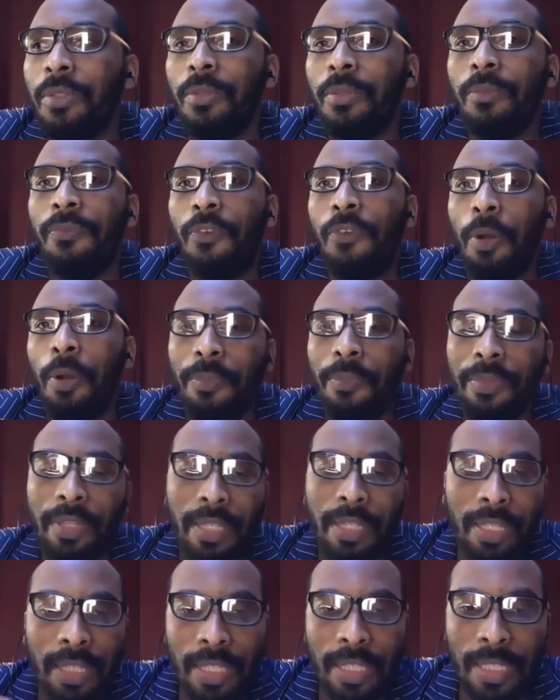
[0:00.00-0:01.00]

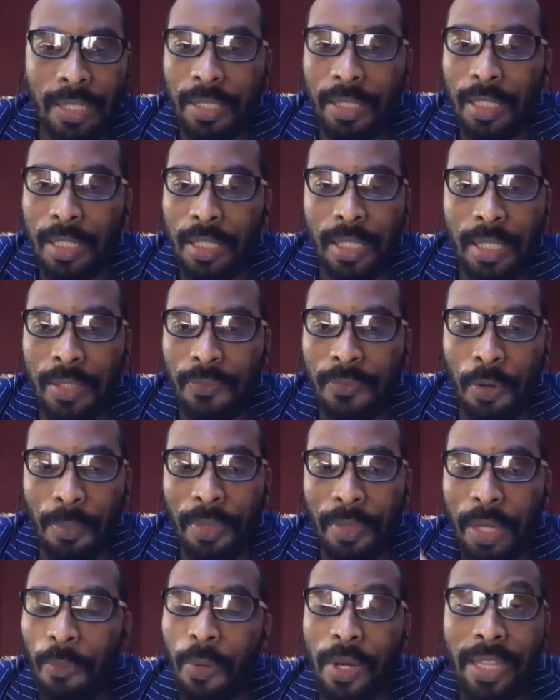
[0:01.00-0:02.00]
from
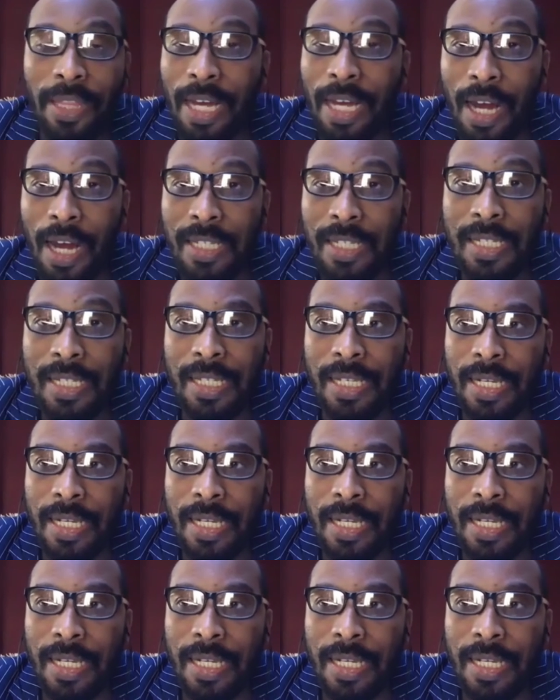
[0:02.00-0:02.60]
when the artist